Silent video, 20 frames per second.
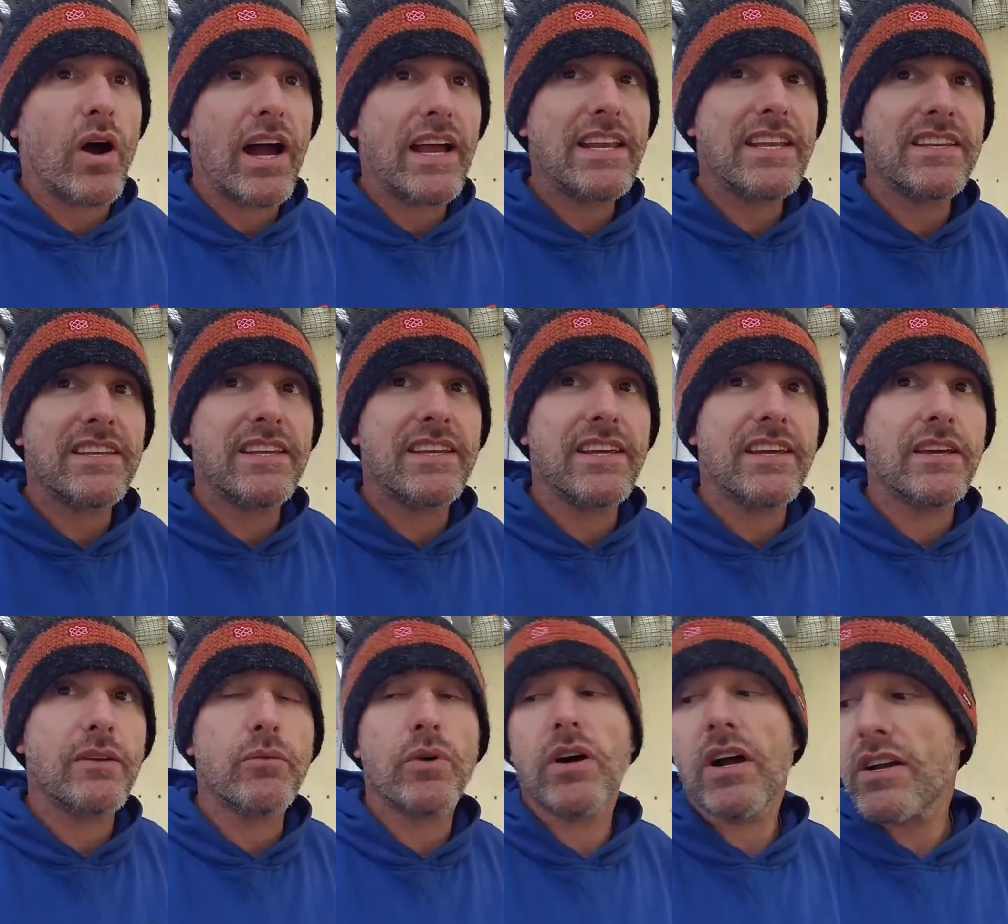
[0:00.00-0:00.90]
i didn't
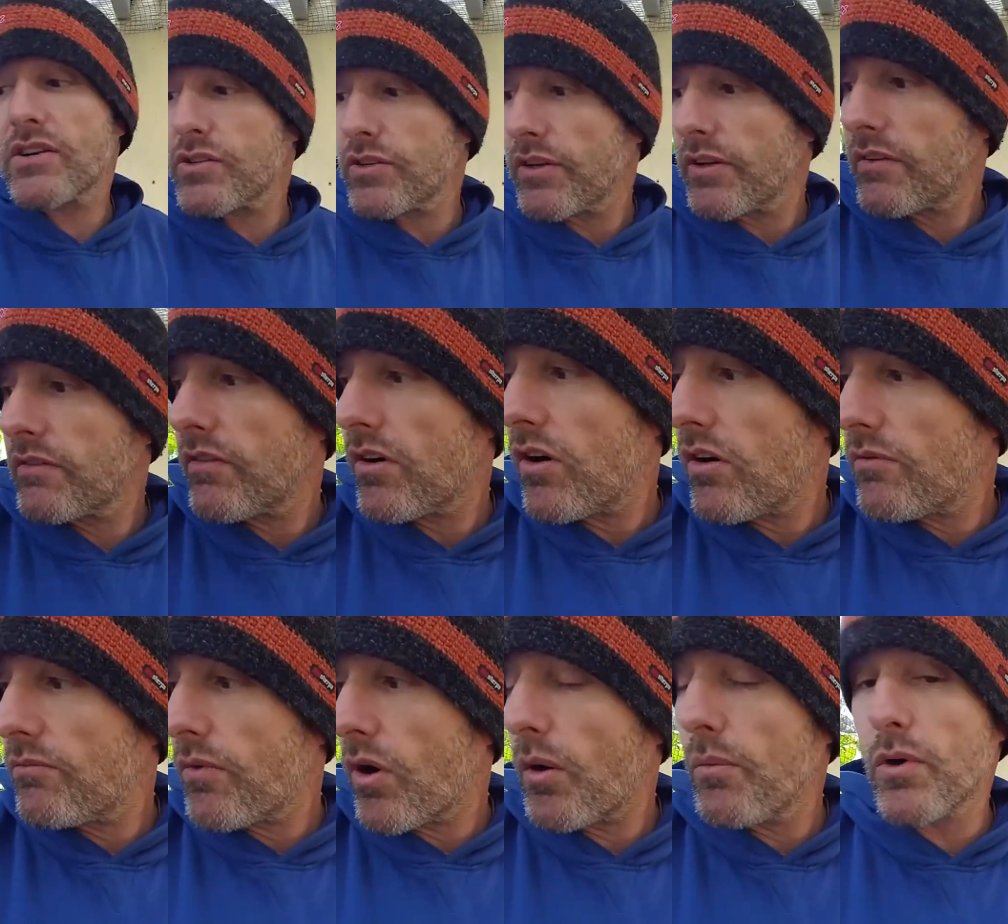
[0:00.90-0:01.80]
get well actually
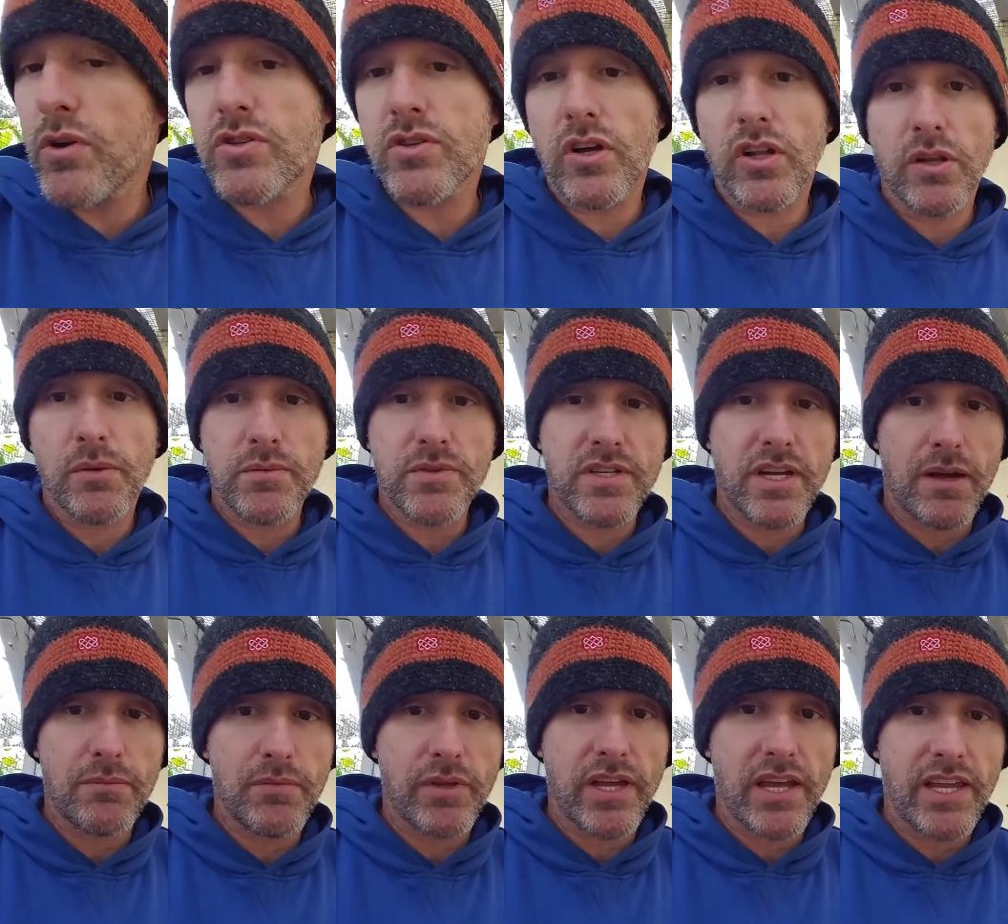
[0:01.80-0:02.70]
almost all of them
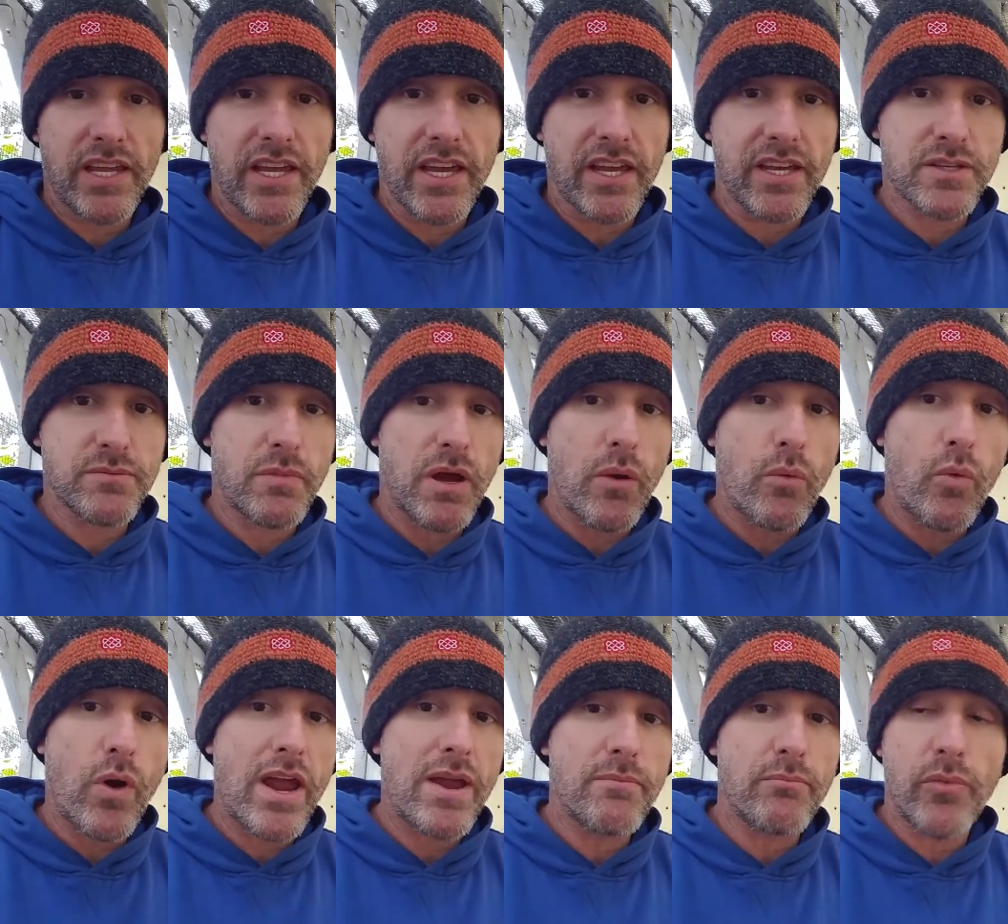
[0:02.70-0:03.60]
stopped laying eggs my
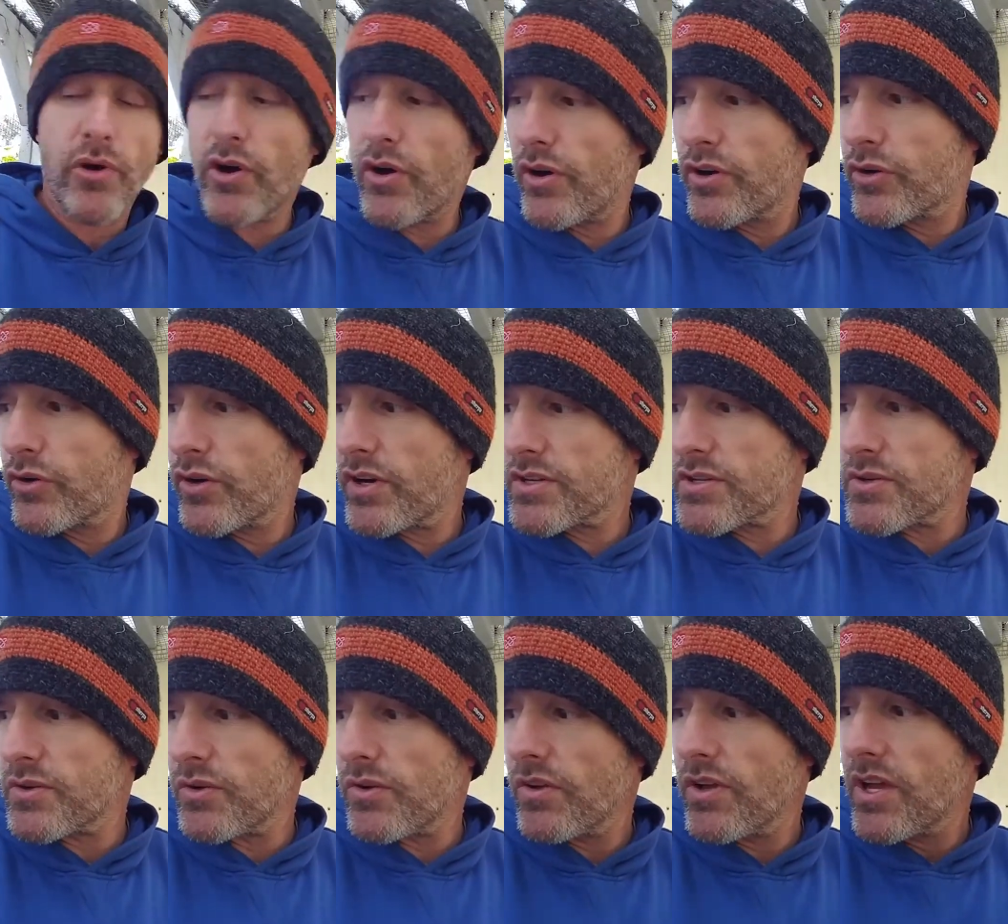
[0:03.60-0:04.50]
white bird
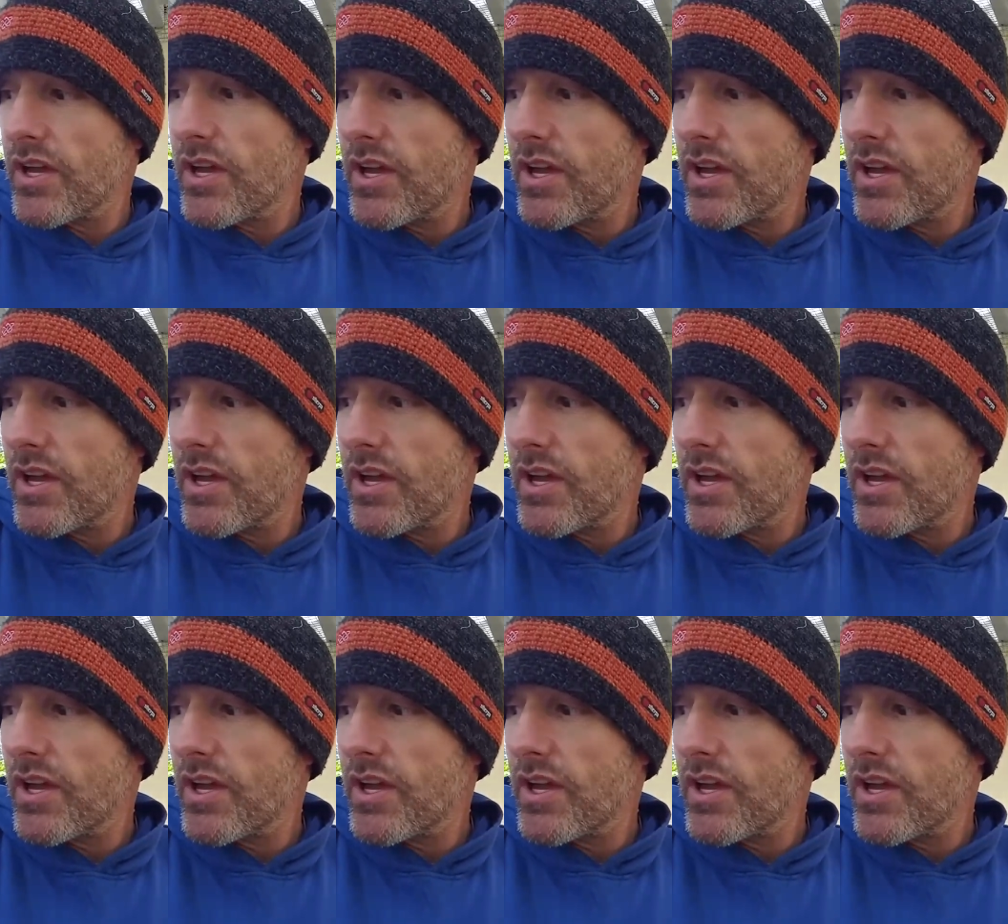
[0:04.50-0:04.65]
crystal